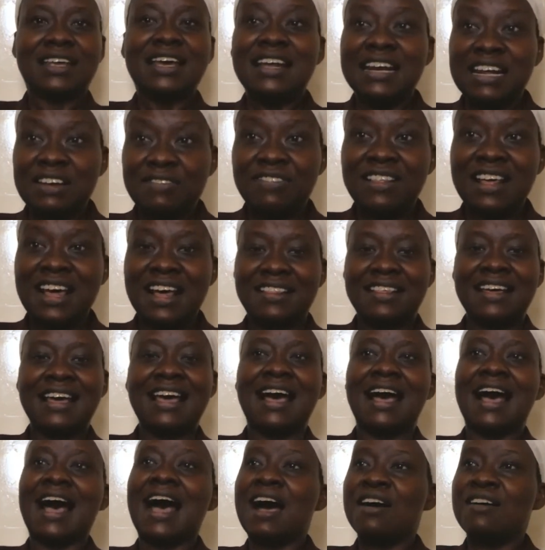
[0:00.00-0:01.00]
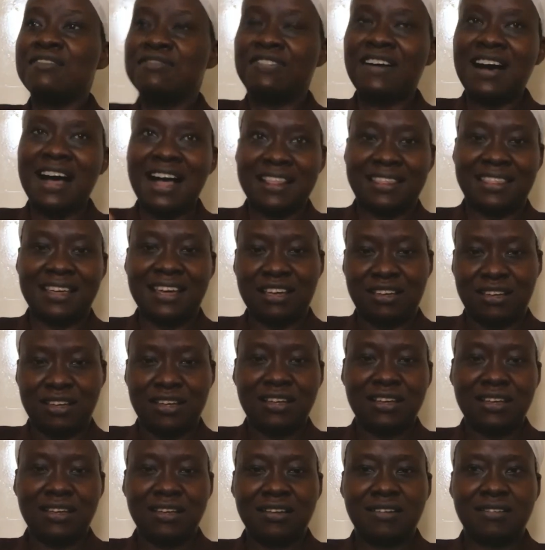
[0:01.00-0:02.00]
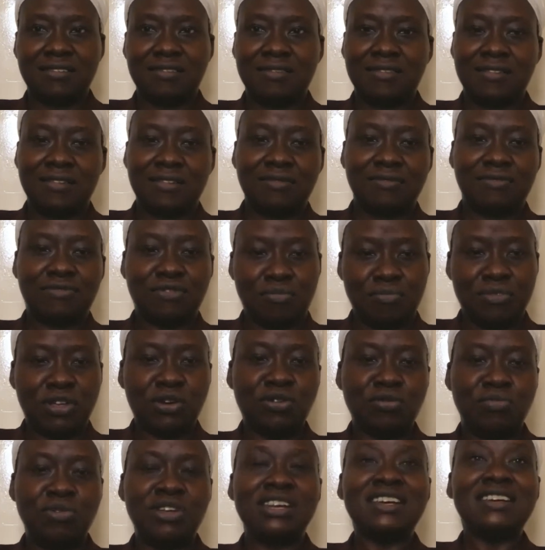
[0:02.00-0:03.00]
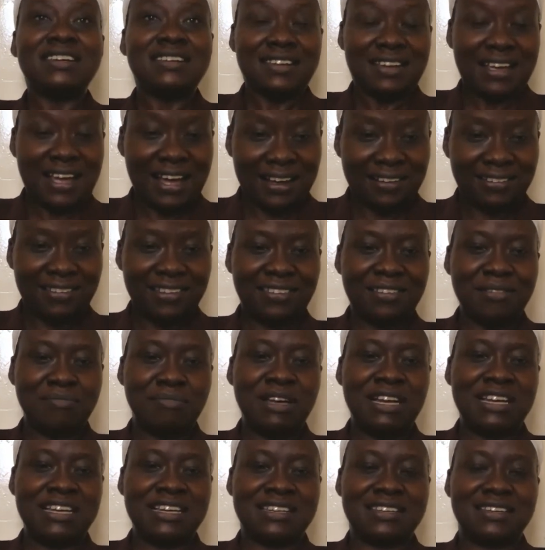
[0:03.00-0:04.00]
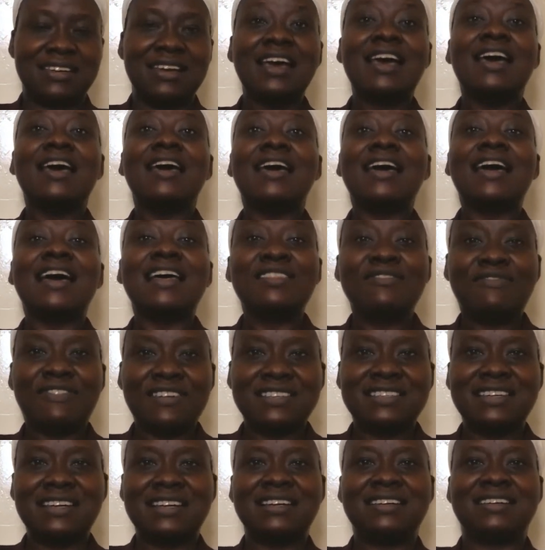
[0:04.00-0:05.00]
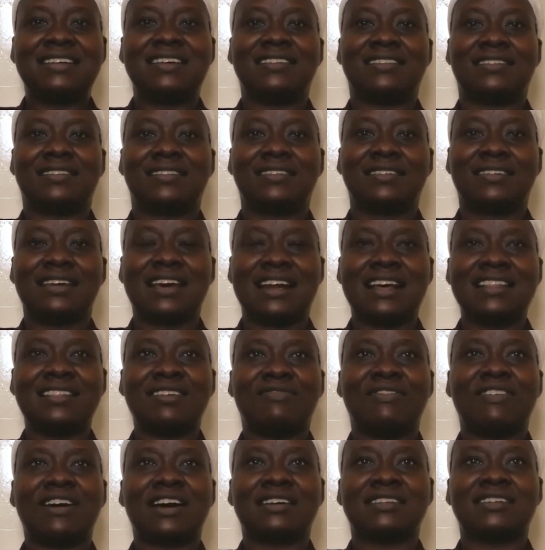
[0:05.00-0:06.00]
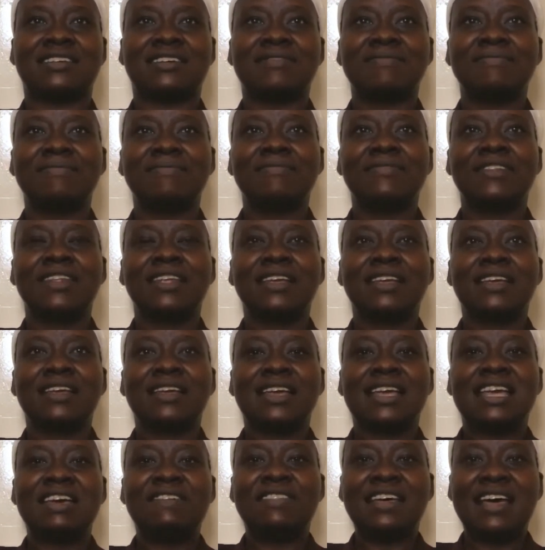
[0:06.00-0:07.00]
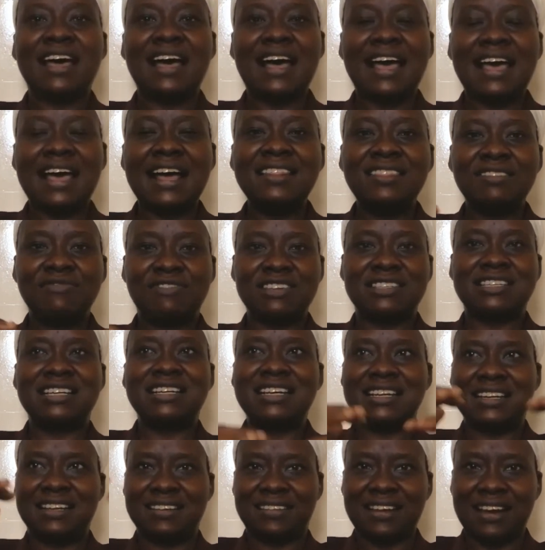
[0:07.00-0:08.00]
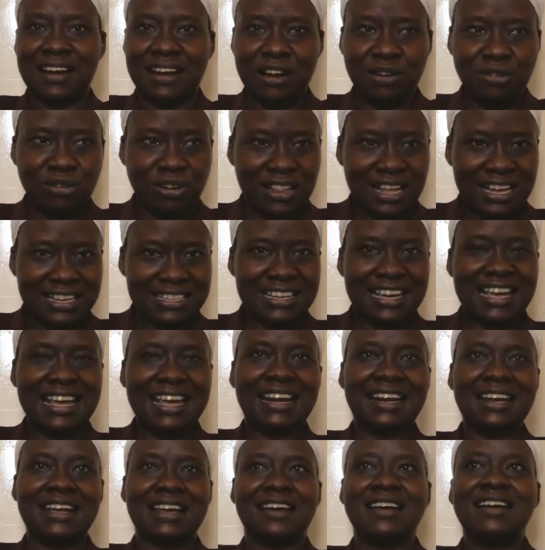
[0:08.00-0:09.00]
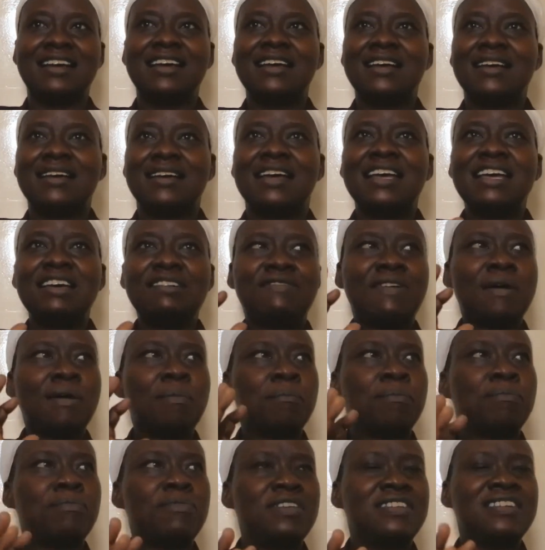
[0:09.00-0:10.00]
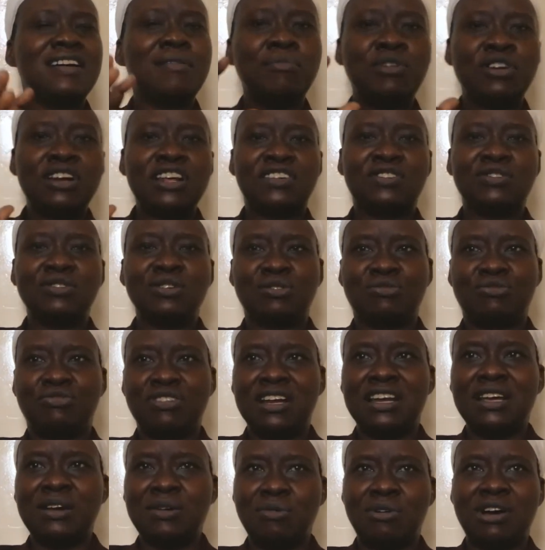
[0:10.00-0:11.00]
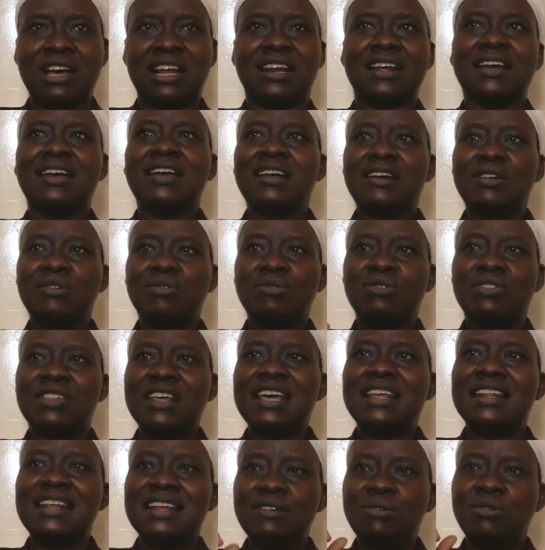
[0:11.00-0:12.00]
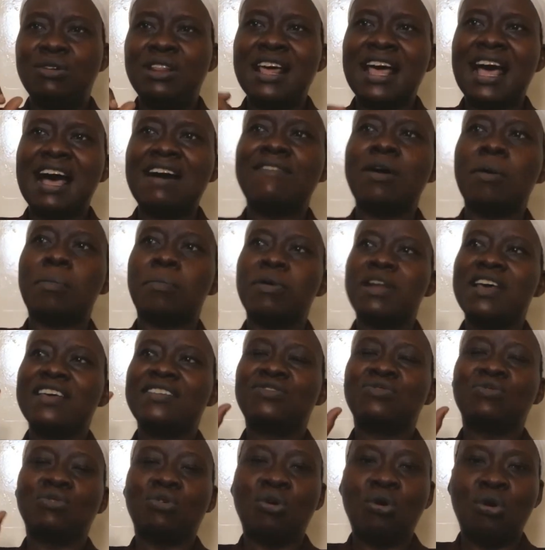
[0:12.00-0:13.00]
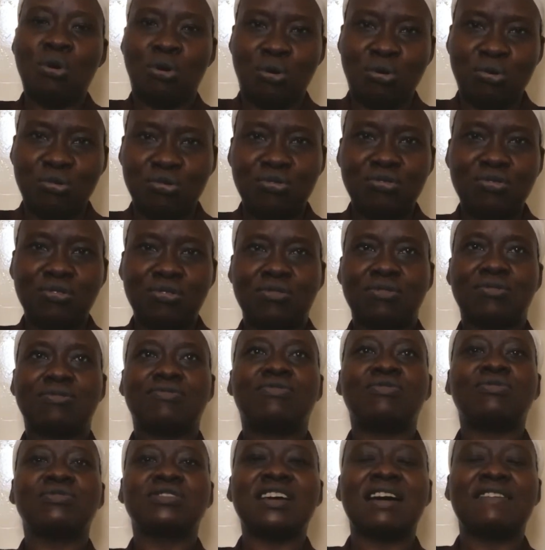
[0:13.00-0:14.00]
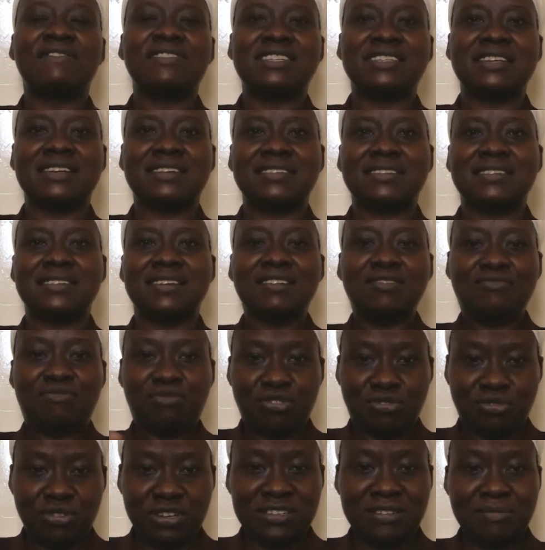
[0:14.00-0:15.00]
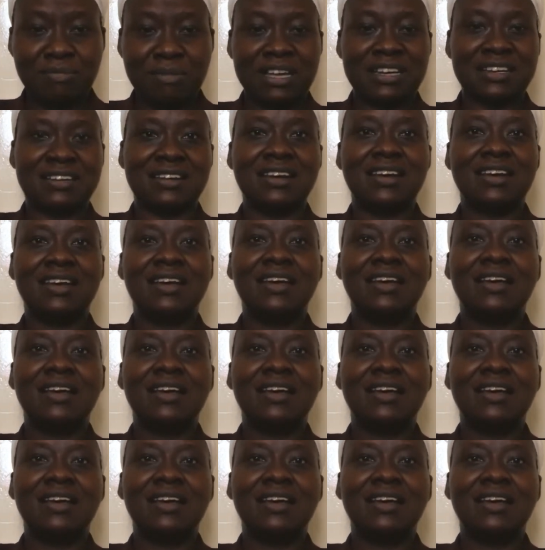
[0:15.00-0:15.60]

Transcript: And if they are there, how far are they from the community? Accessibility. Health facilities, another factor. If there are health facilities around that area, if somebody is not feeling well, do they have a place to go for services, for treatment?